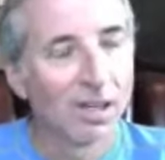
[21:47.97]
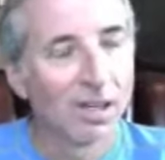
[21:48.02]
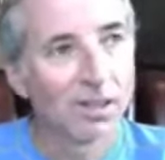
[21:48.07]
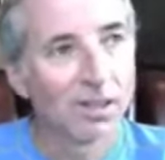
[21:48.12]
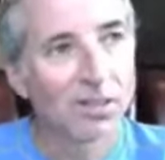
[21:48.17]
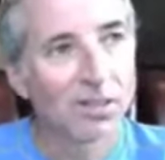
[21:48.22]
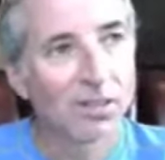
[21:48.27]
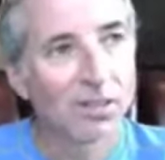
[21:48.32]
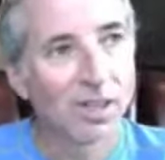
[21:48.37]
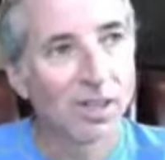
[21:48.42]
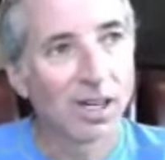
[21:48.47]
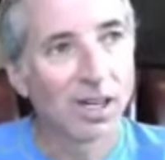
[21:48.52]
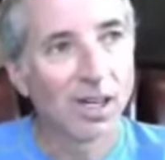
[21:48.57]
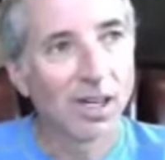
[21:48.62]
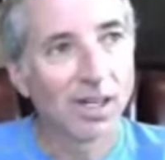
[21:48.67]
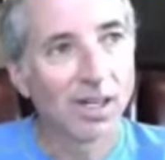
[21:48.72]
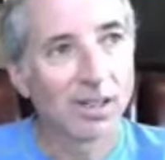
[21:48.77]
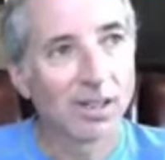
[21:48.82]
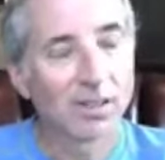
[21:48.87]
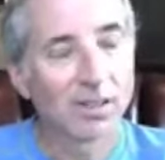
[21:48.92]
It's
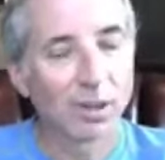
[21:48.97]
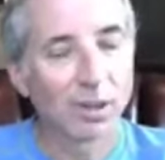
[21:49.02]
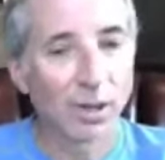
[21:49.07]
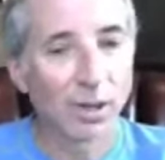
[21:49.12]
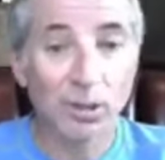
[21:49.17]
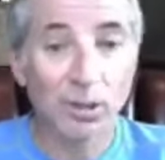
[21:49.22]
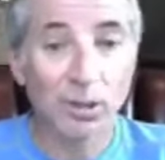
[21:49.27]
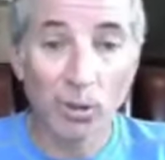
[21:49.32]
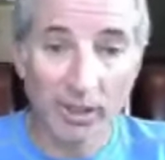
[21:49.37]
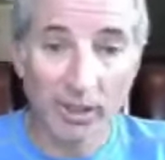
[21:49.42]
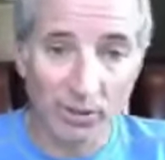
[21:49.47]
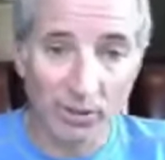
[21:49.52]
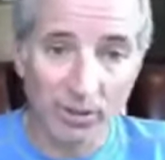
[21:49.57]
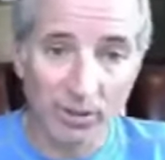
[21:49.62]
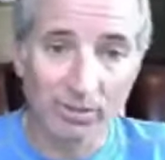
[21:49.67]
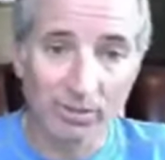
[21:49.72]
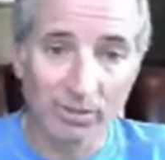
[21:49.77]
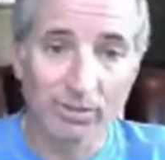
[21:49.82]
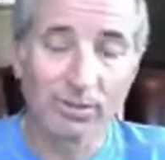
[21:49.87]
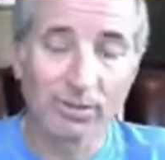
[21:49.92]
a great
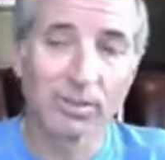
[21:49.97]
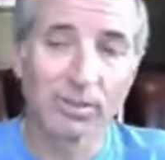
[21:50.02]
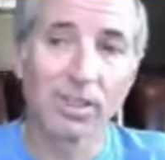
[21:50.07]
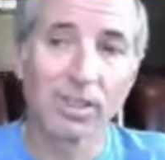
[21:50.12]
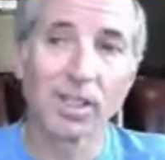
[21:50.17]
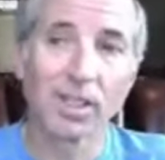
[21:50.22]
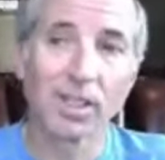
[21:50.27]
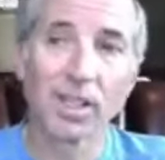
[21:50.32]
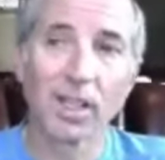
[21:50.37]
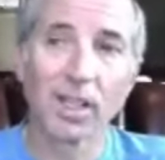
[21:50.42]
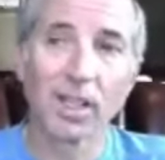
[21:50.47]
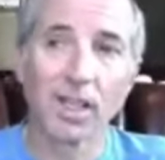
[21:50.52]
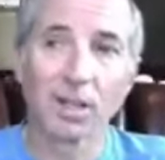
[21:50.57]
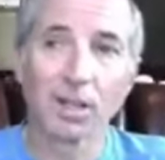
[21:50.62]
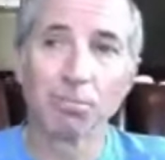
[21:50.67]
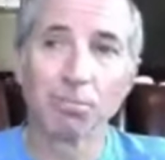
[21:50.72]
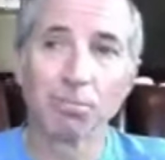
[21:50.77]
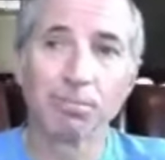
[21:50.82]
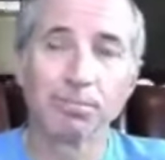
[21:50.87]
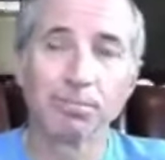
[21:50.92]
question,
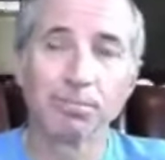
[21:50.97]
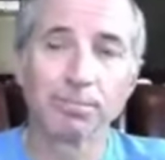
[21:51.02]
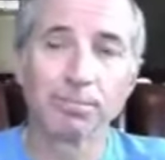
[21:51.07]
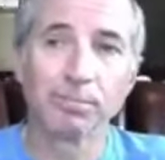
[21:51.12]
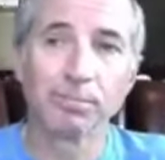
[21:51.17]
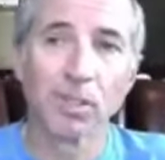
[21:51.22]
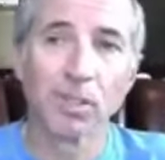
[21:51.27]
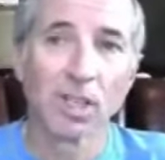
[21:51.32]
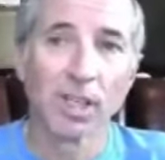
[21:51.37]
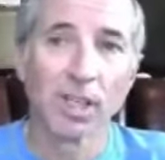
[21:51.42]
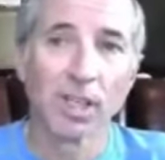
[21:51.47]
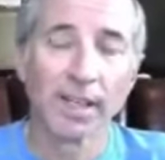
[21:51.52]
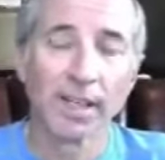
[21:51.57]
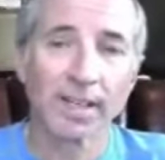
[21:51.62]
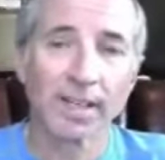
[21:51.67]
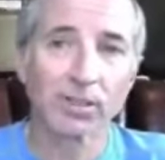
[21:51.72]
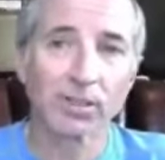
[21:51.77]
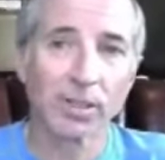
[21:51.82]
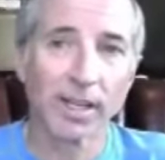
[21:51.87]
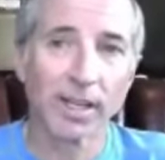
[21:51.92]
and
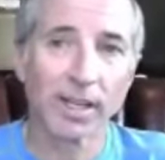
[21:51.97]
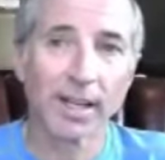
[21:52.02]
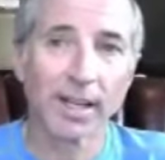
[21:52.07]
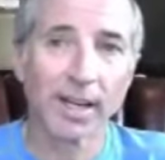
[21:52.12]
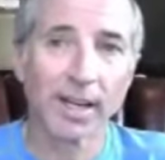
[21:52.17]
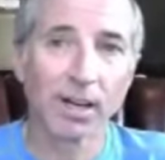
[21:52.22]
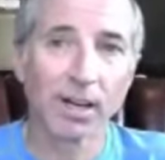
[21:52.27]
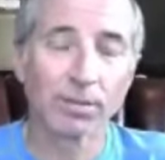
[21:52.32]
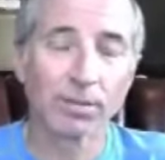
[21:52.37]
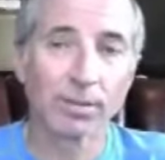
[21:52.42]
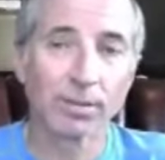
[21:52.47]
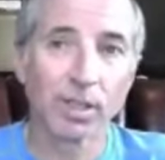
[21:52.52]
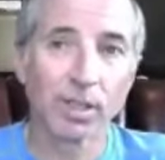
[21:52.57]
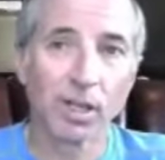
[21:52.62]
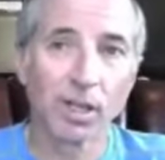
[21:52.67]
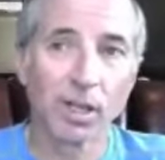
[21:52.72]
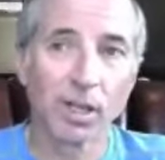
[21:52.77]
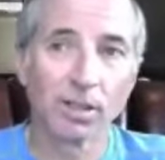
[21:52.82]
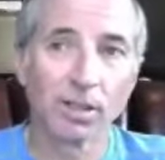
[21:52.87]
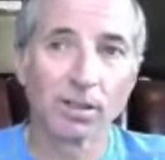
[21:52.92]
actually, I have
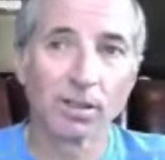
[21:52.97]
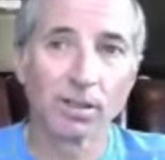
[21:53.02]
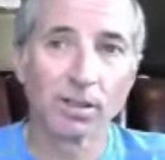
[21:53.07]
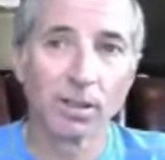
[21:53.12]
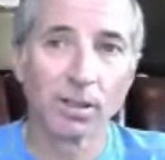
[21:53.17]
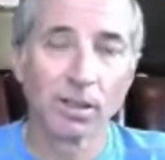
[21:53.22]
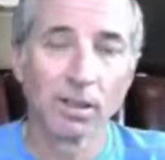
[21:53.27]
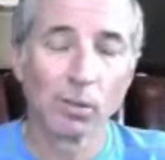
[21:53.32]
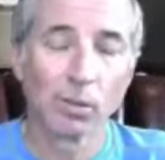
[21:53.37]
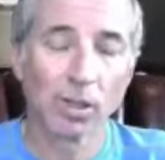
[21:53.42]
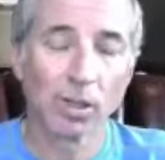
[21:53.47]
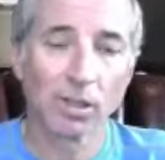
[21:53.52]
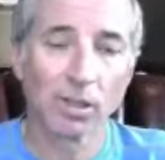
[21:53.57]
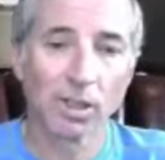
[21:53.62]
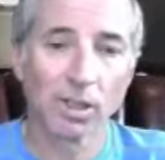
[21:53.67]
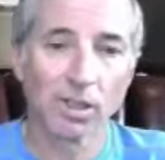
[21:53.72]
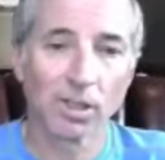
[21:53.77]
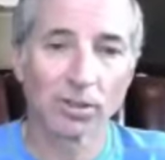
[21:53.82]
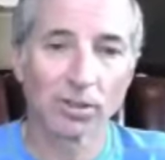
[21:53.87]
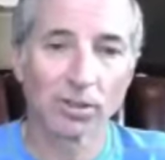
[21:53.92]
what
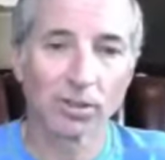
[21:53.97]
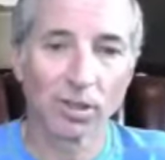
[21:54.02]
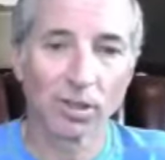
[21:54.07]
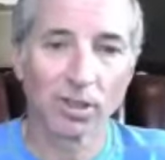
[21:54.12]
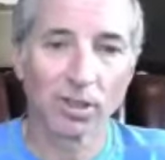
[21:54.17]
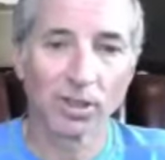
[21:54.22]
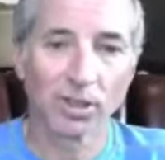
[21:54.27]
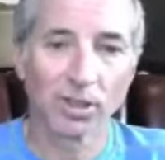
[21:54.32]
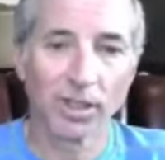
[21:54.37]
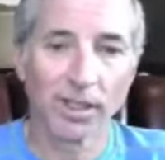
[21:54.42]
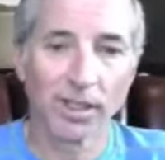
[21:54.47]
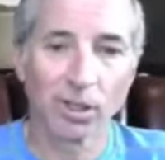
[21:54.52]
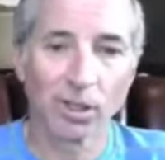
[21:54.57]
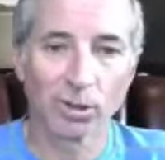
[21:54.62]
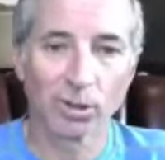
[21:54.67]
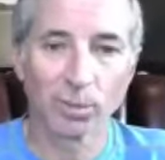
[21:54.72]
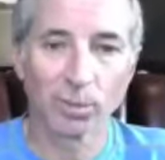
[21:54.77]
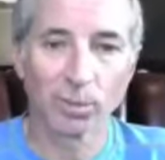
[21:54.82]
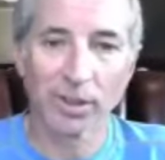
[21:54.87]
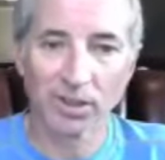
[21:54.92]
I'll call a strongly
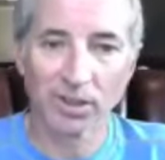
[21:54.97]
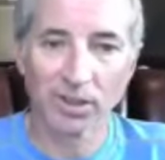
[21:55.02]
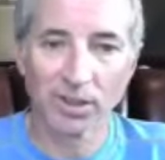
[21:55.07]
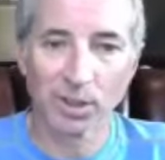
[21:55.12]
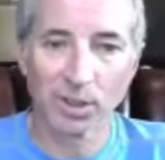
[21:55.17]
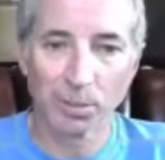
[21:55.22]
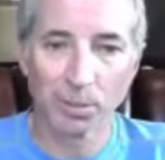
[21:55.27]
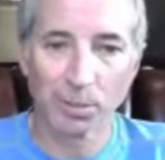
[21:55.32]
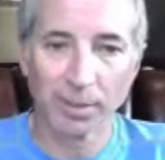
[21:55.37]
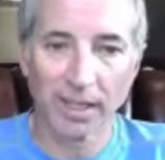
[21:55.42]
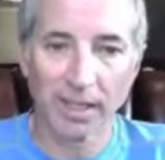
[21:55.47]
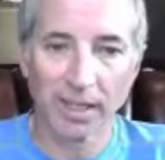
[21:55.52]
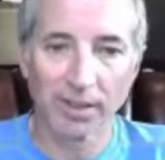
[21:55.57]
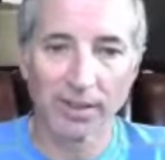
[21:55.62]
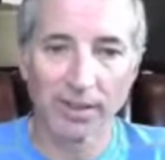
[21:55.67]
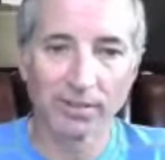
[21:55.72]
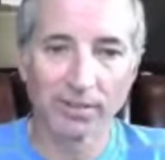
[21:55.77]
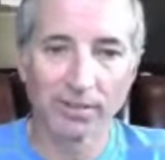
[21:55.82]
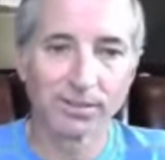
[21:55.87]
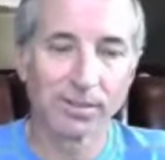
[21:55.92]
held opinion
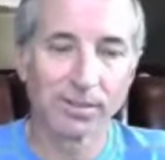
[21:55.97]
about it,